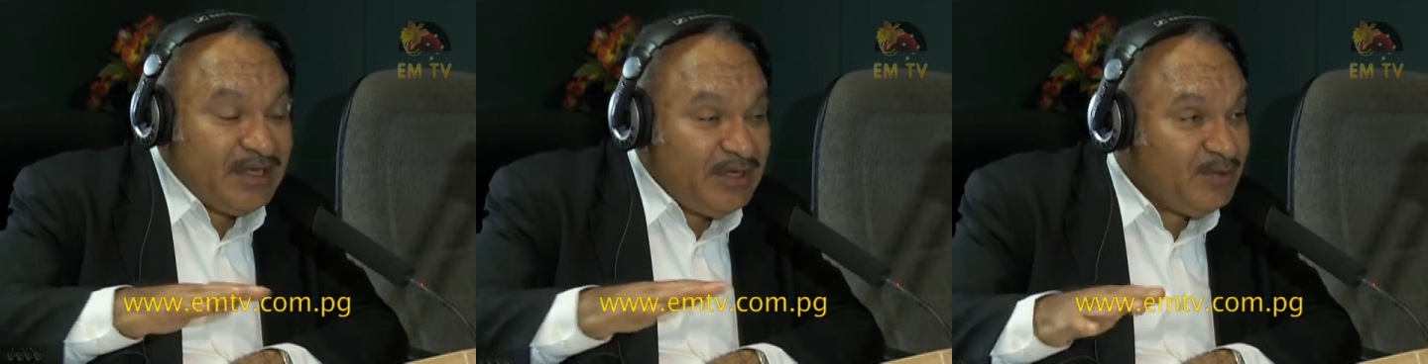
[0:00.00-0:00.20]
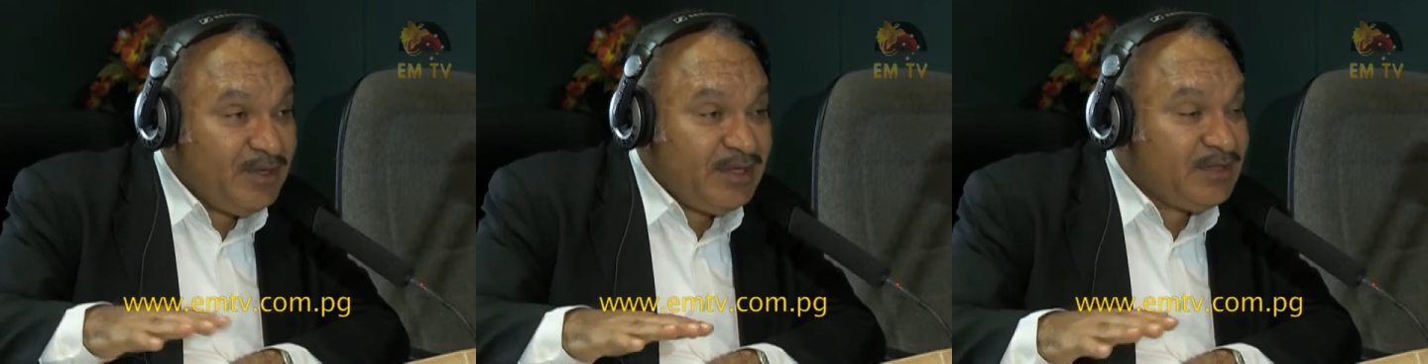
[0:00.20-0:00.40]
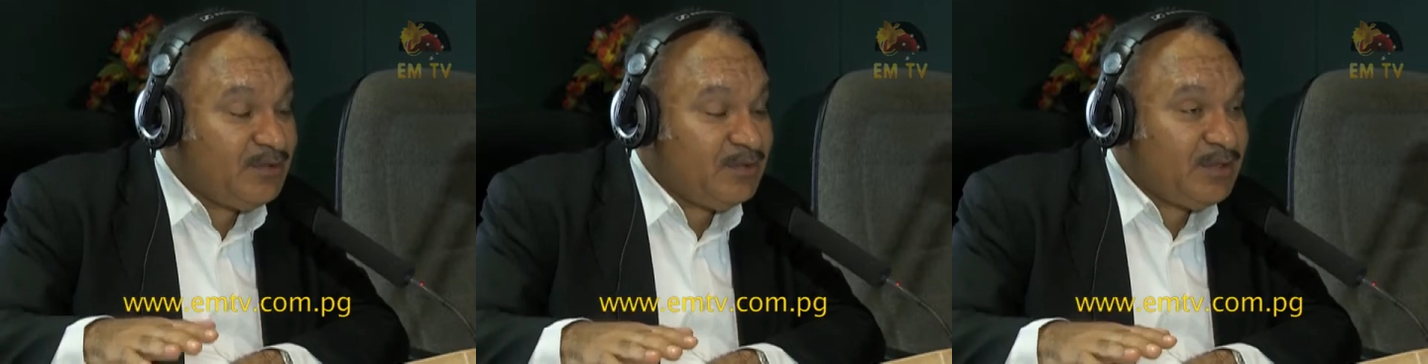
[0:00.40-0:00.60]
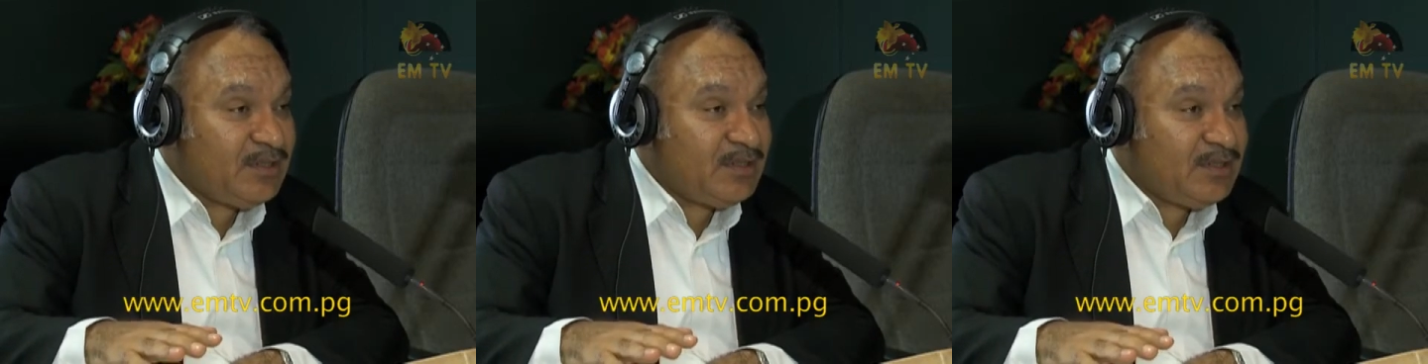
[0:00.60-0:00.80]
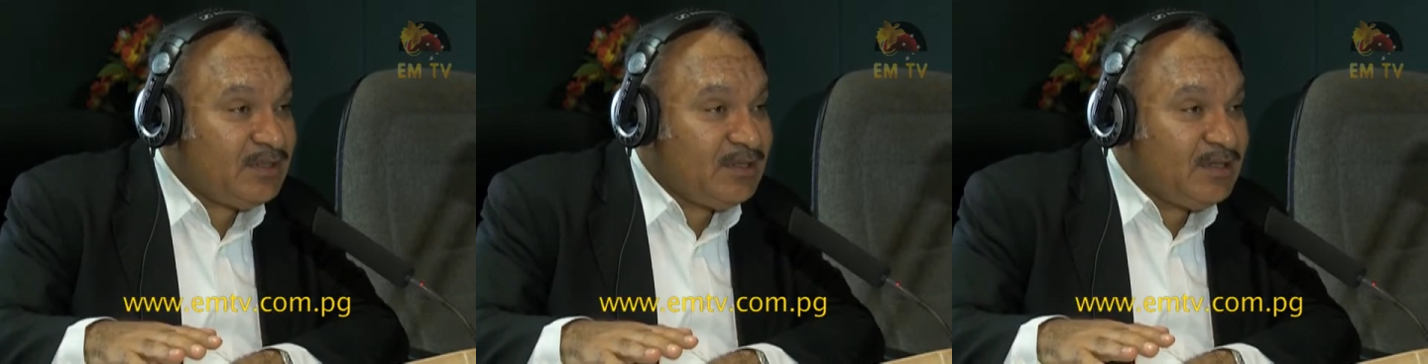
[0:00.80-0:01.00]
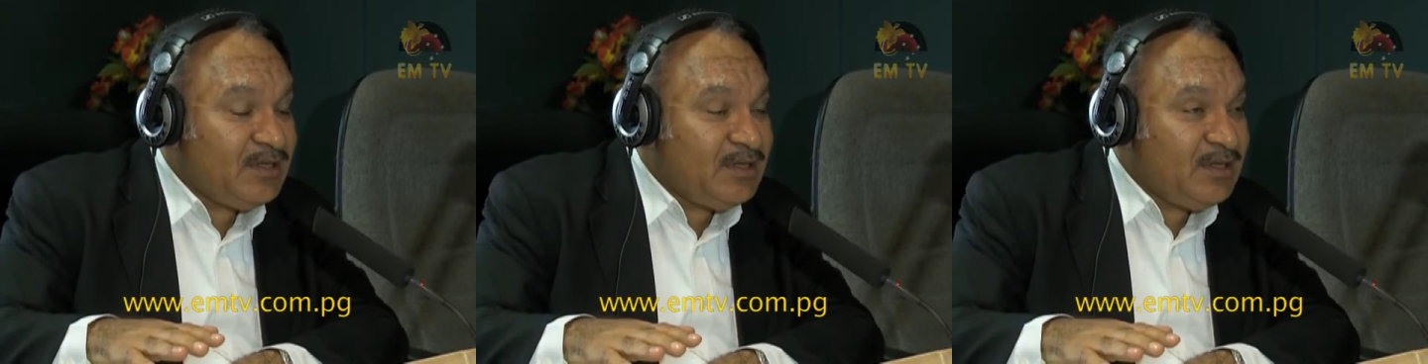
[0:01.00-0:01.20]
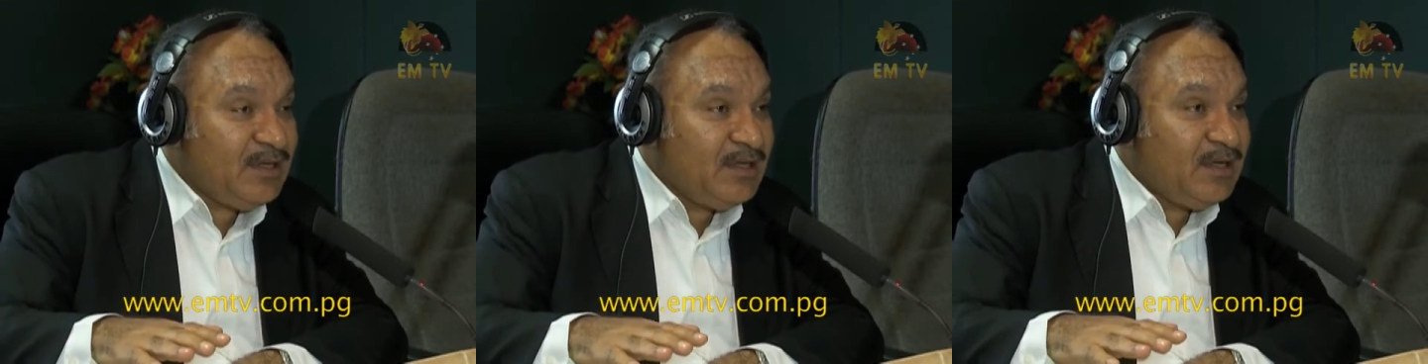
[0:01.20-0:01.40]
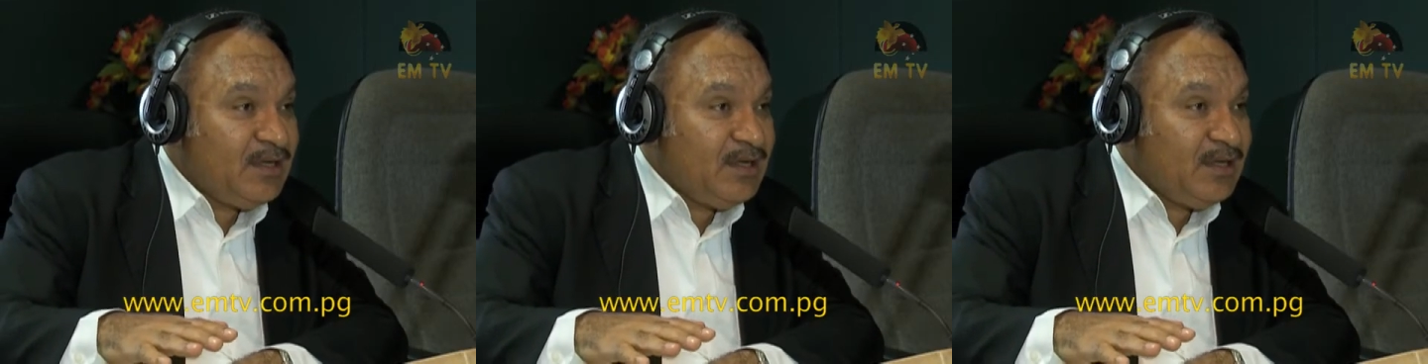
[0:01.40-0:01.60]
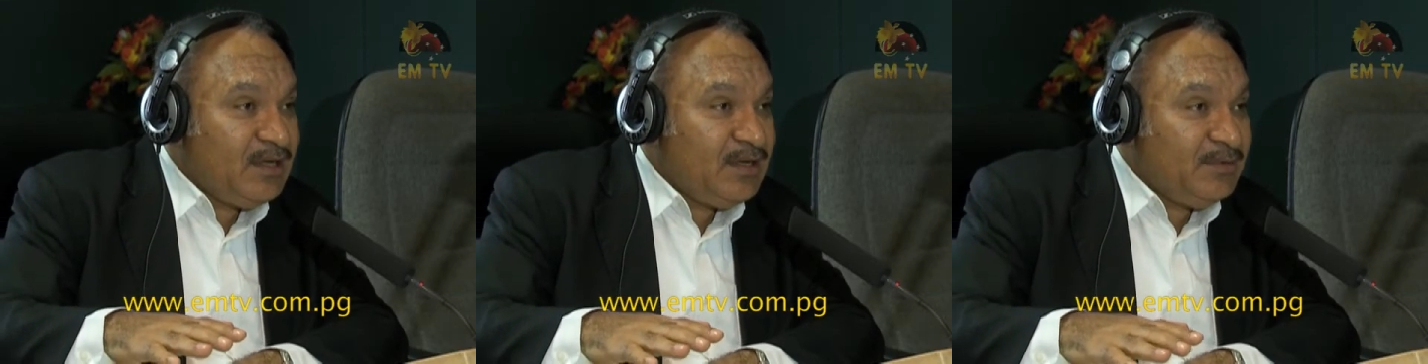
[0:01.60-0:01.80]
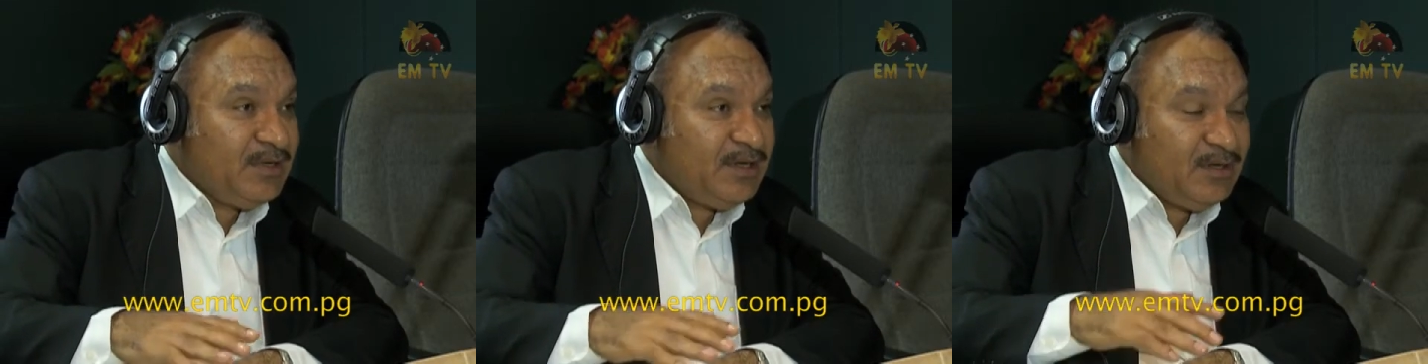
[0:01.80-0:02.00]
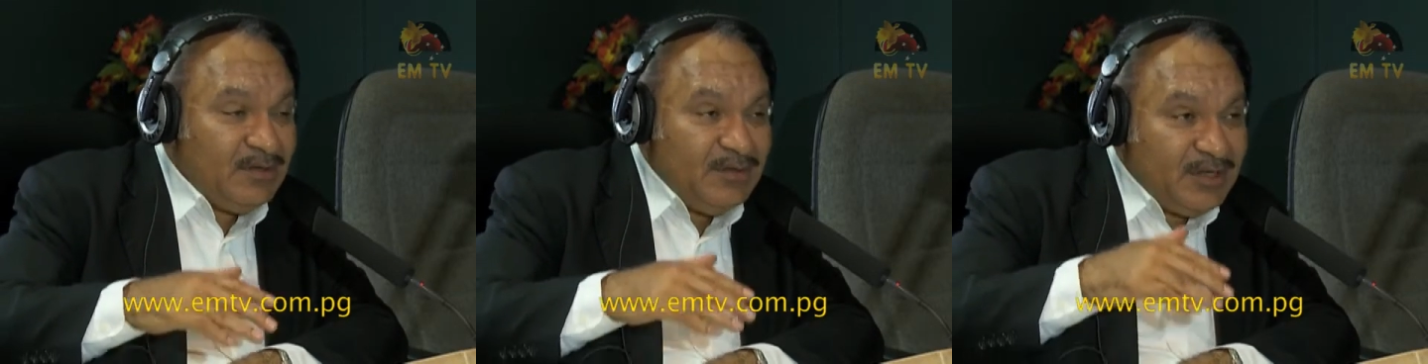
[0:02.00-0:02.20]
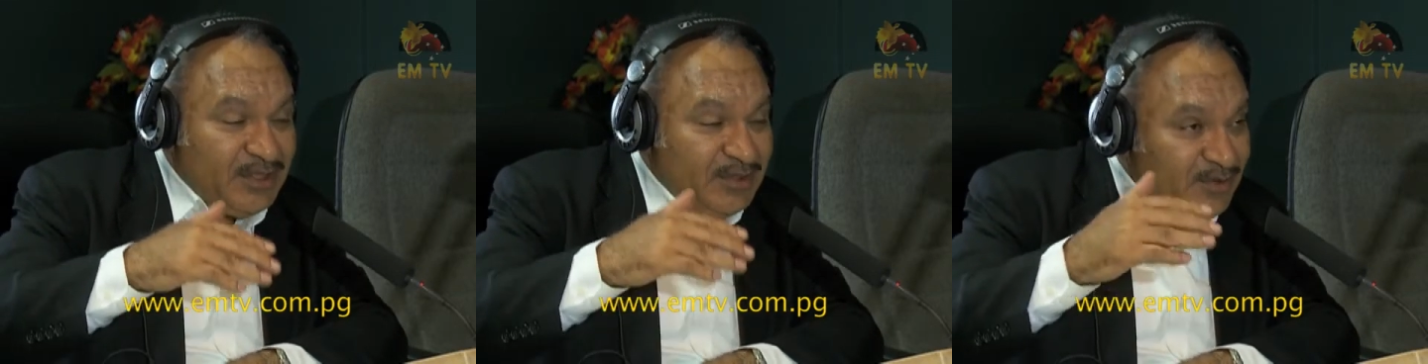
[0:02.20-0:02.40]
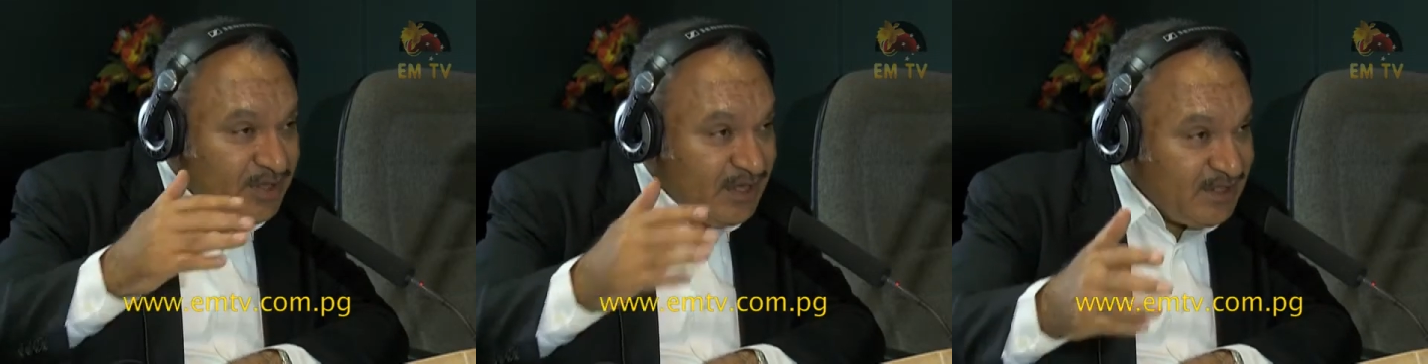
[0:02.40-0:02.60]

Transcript: anywhere in the world. When you look at